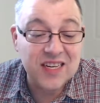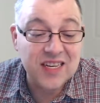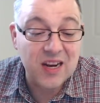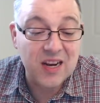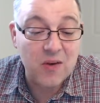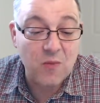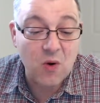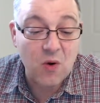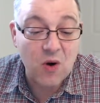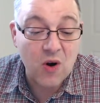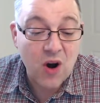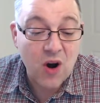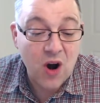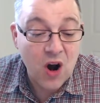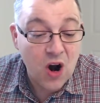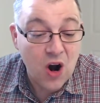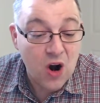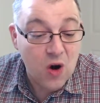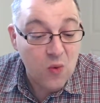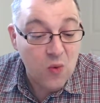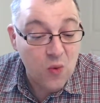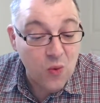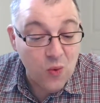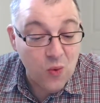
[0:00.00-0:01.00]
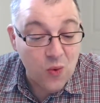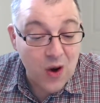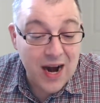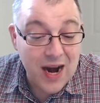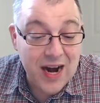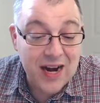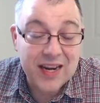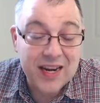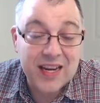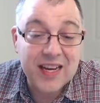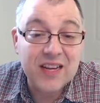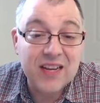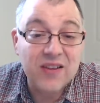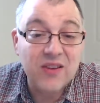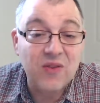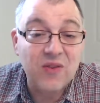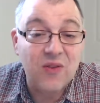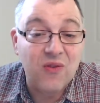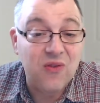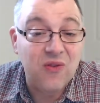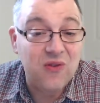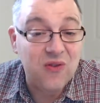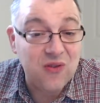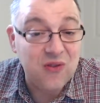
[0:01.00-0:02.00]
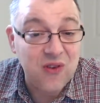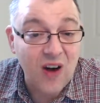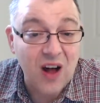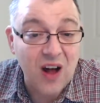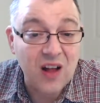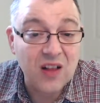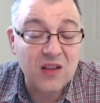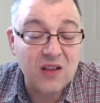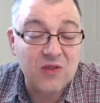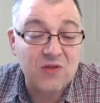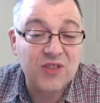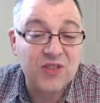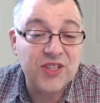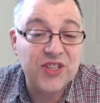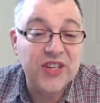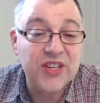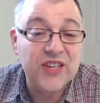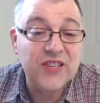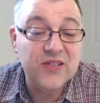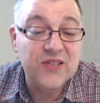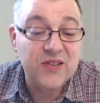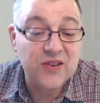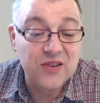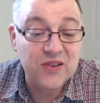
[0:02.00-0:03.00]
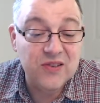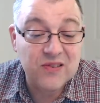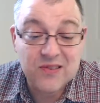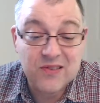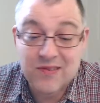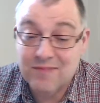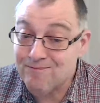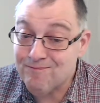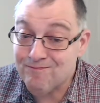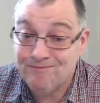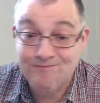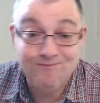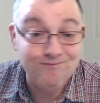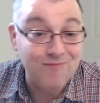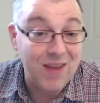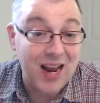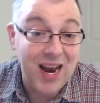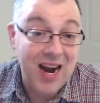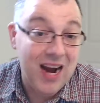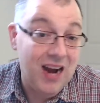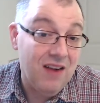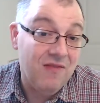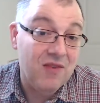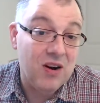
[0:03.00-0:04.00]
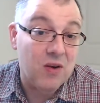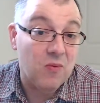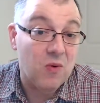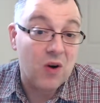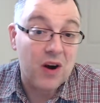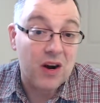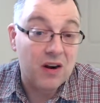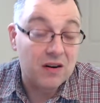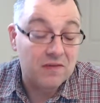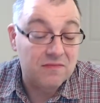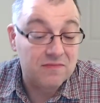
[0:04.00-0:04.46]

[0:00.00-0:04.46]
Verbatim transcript: They were ready to follow Jesus everywhere.